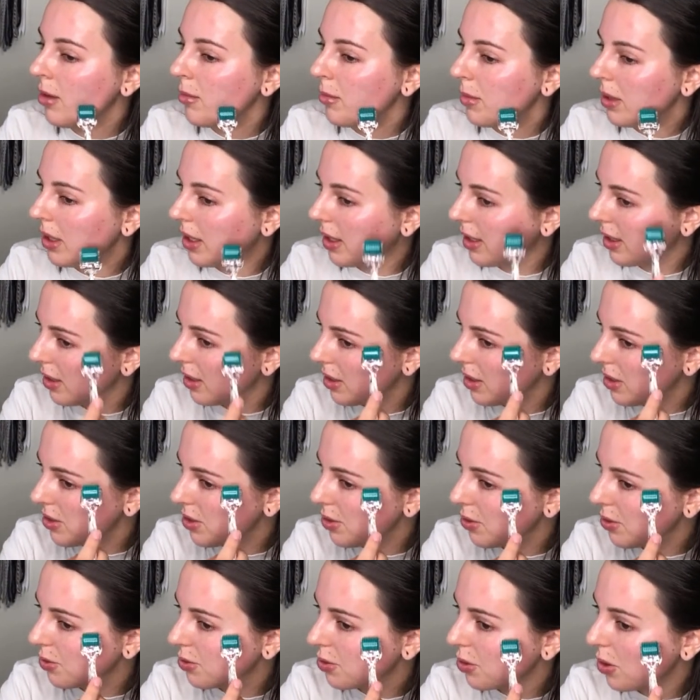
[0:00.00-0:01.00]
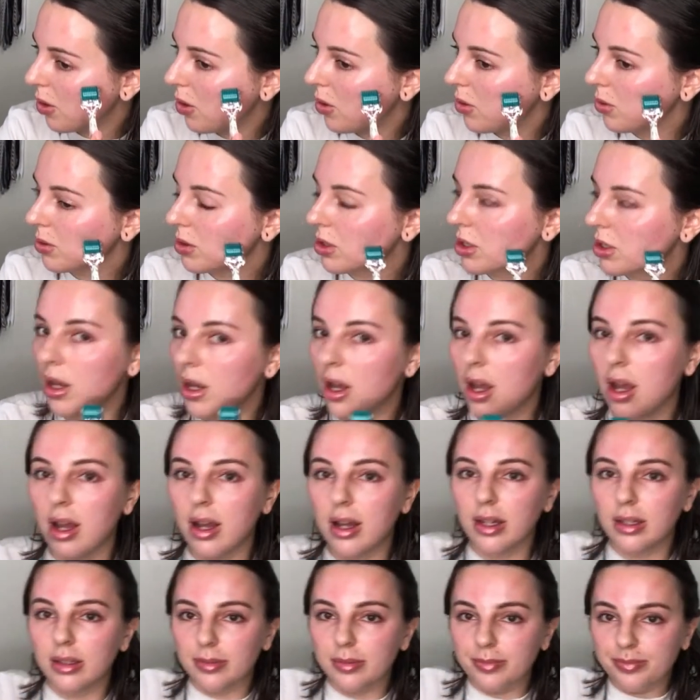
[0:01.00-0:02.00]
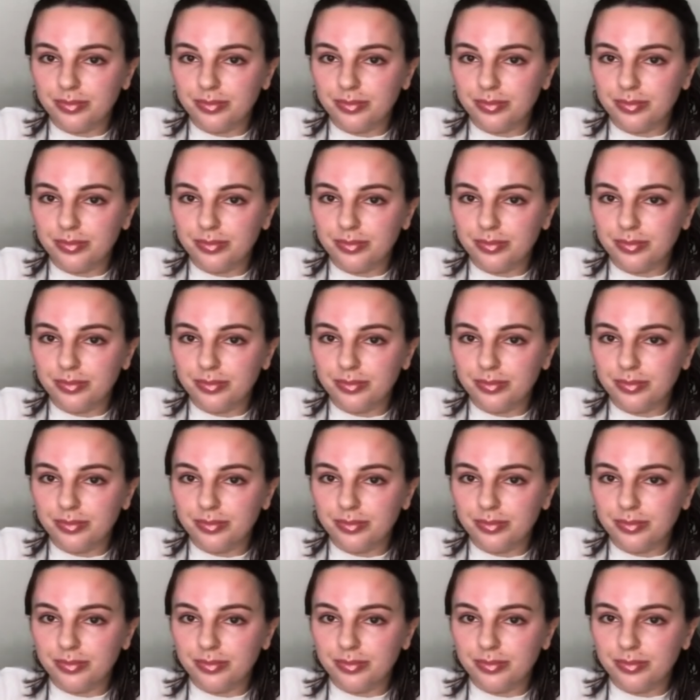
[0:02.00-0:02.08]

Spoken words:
because you don't, hi